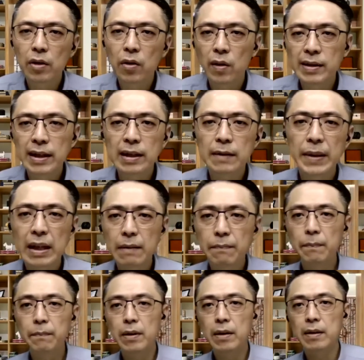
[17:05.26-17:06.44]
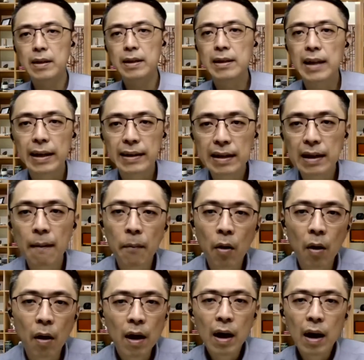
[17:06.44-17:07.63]
or 6 million people, just like Singapore.
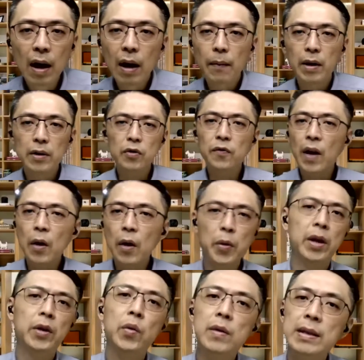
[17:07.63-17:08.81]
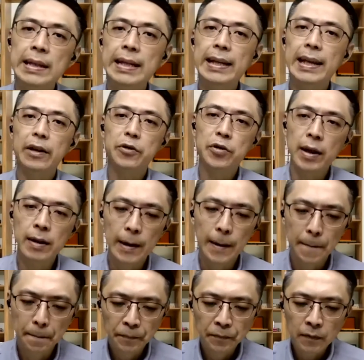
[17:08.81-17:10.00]
So far, we don't see that trend
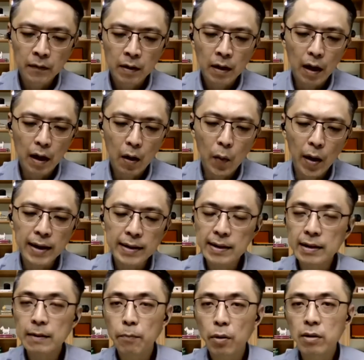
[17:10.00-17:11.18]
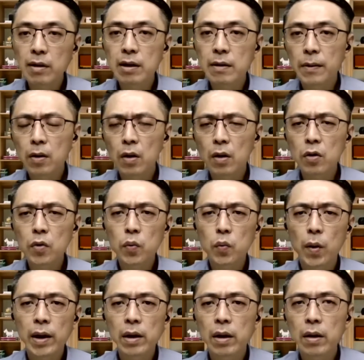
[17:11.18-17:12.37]
now. Why is this important? Is because
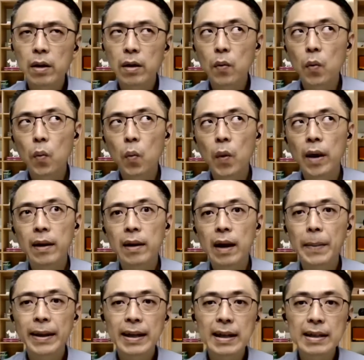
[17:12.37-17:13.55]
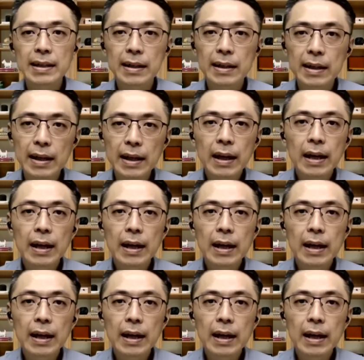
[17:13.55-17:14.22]
when a particular city,